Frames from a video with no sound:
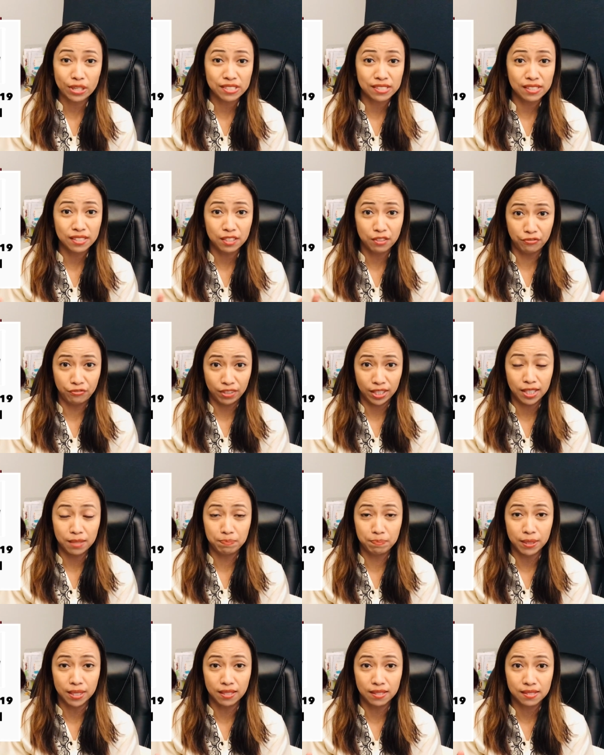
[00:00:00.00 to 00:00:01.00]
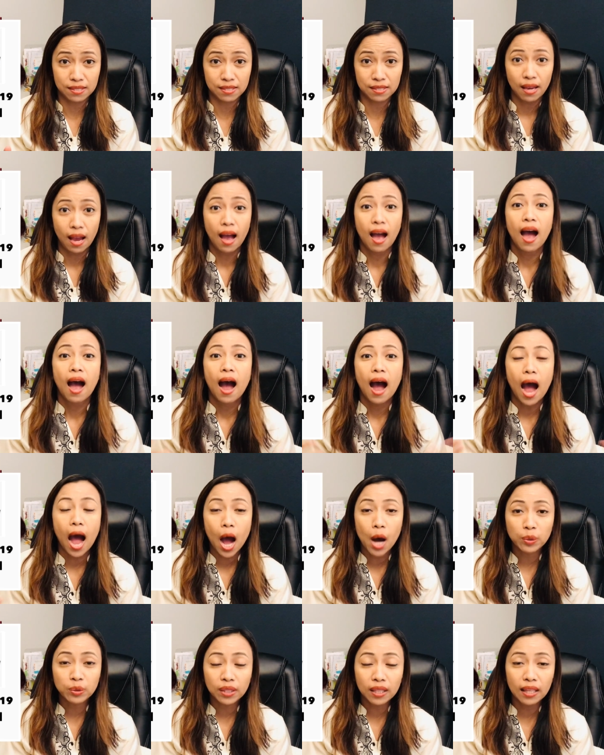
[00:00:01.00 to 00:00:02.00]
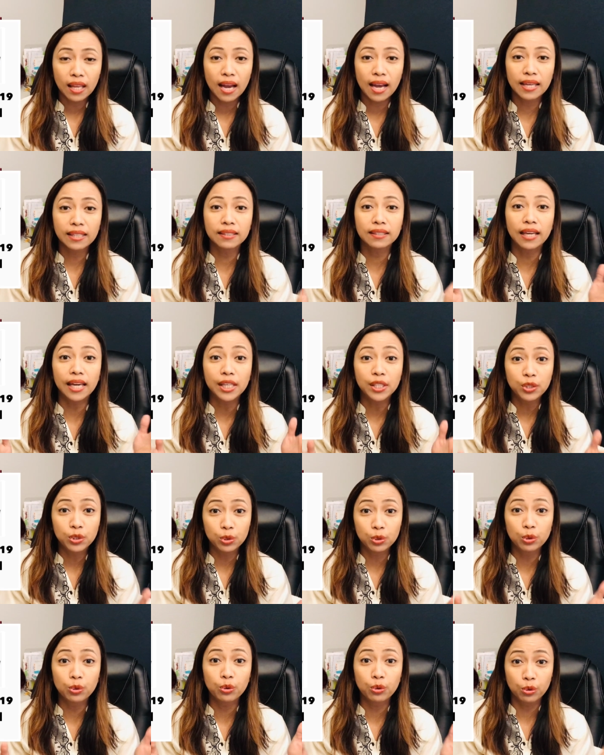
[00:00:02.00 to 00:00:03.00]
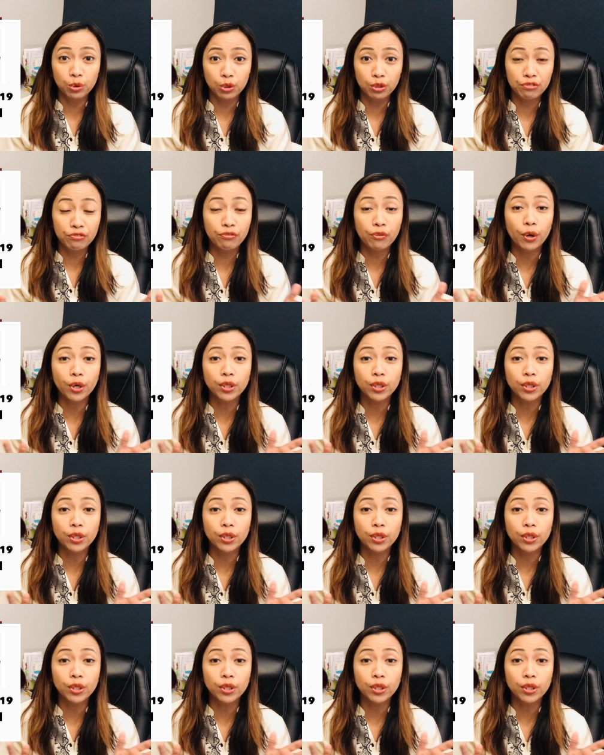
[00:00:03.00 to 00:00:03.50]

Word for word: in the Philippines outlined a new rule for